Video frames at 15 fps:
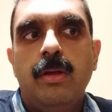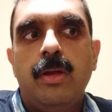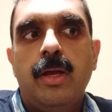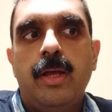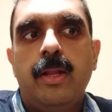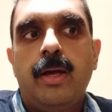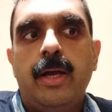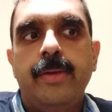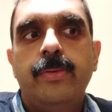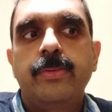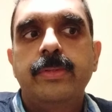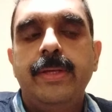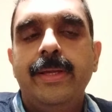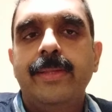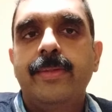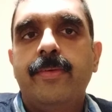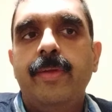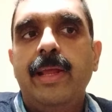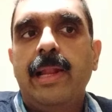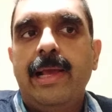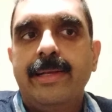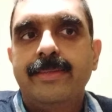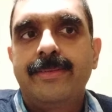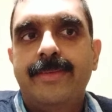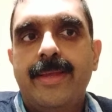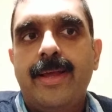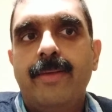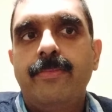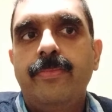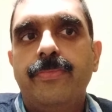and I don't think in the real
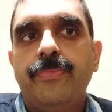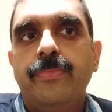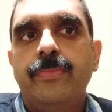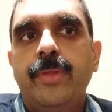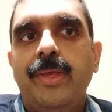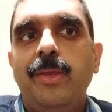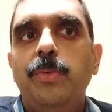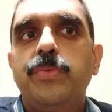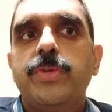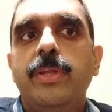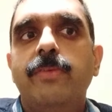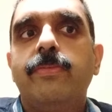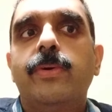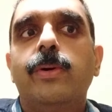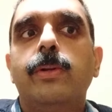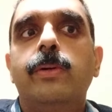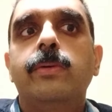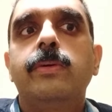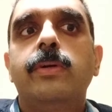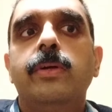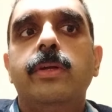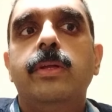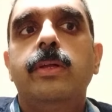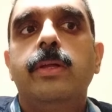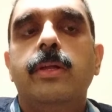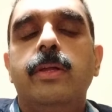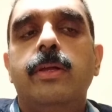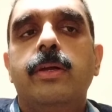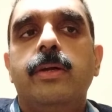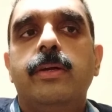exam they usually follow
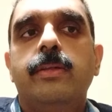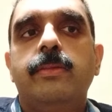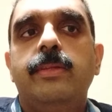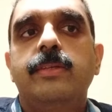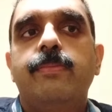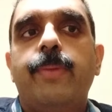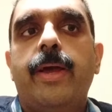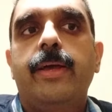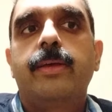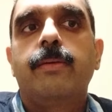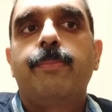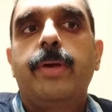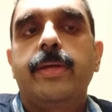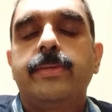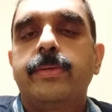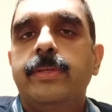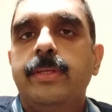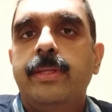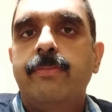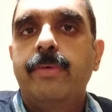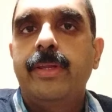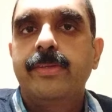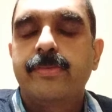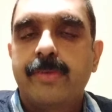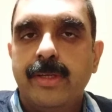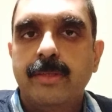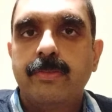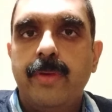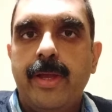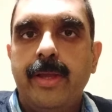this pattern in a very
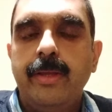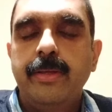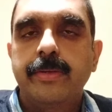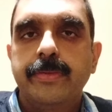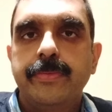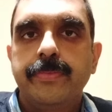strict way.